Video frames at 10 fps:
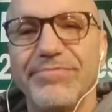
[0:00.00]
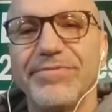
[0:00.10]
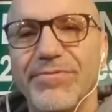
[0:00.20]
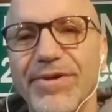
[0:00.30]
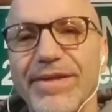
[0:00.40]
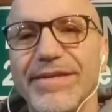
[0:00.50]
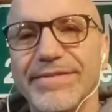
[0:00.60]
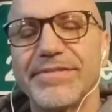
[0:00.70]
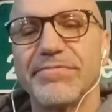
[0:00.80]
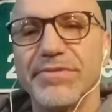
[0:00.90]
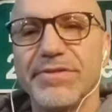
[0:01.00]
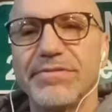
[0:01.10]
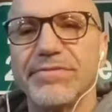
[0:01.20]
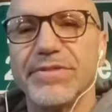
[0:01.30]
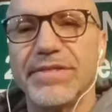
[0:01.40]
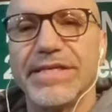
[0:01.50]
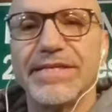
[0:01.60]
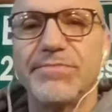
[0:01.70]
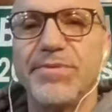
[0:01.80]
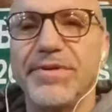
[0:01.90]
quite a surreal
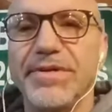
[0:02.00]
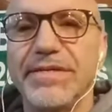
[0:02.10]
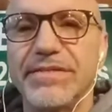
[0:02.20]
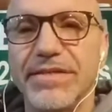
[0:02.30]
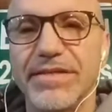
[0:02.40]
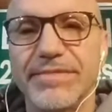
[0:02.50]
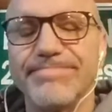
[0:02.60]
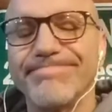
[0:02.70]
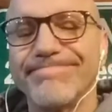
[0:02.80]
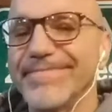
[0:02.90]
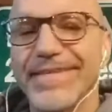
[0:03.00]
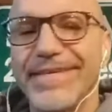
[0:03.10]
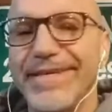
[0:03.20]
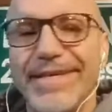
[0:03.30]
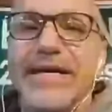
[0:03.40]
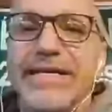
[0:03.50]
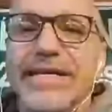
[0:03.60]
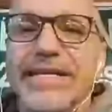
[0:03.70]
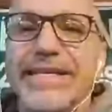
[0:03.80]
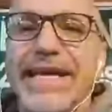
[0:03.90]
experience.
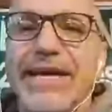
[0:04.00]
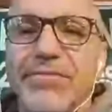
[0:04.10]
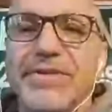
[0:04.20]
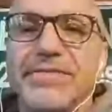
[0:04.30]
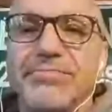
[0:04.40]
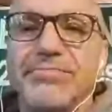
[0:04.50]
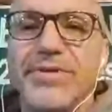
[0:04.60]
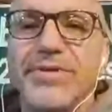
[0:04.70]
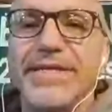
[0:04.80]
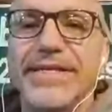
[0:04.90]
That one is pretty